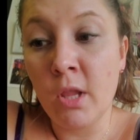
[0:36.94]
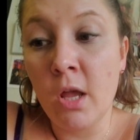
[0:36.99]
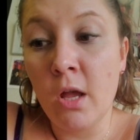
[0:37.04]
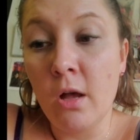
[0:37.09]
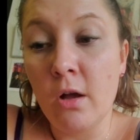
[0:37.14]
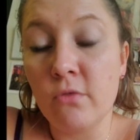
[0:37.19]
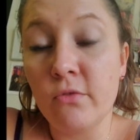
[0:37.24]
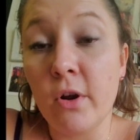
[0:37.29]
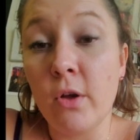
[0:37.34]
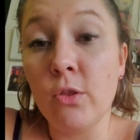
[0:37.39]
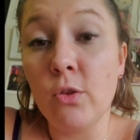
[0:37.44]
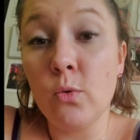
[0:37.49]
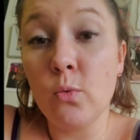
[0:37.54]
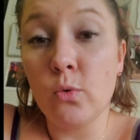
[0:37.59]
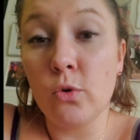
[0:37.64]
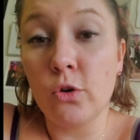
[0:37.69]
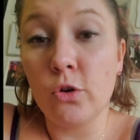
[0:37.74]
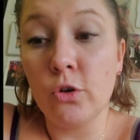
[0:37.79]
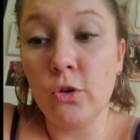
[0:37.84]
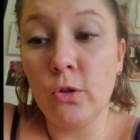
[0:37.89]
Around the
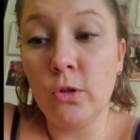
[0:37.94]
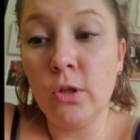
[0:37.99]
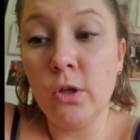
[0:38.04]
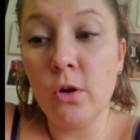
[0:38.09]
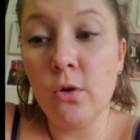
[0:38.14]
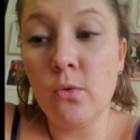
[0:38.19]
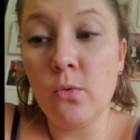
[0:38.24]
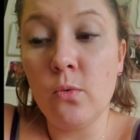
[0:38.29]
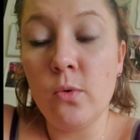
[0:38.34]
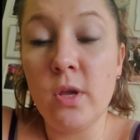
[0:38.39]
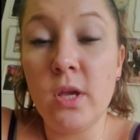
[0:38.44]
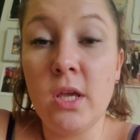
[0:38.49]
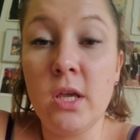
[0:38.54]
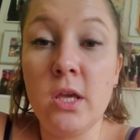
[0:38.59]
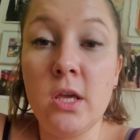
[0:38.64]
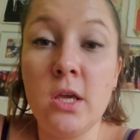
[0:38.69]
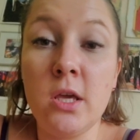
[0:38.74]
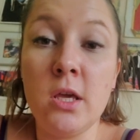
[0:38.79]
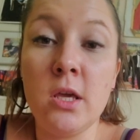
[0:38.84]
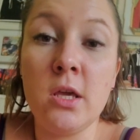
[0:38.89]
world,
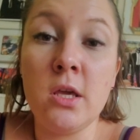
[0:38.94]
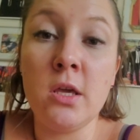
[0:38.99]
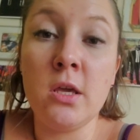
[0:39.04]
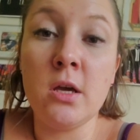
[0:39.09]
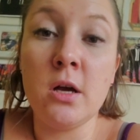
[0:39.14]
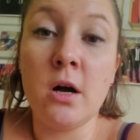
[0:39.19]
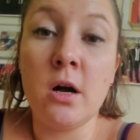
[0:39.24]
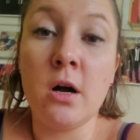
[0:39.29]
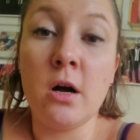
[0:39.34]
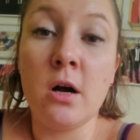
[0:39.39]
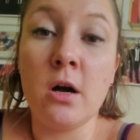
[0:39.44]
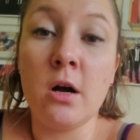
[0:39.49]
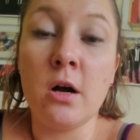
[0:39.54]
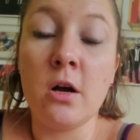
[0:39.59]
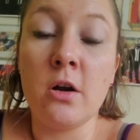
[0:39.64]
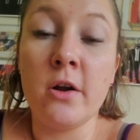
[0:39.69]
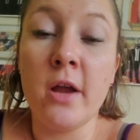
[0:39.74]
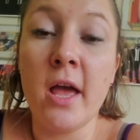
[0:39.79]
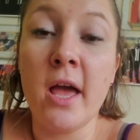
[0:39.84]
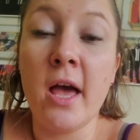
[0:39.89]
we
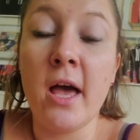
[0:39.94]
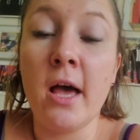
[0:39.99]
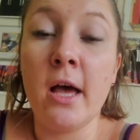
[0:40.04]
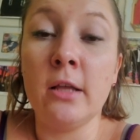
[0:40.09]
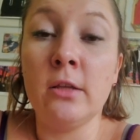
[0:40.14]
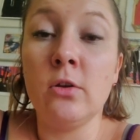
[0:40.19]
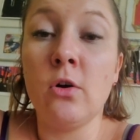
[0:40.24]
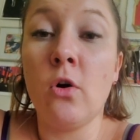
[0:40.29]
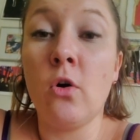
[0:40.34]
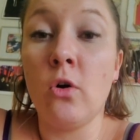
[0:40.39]
are at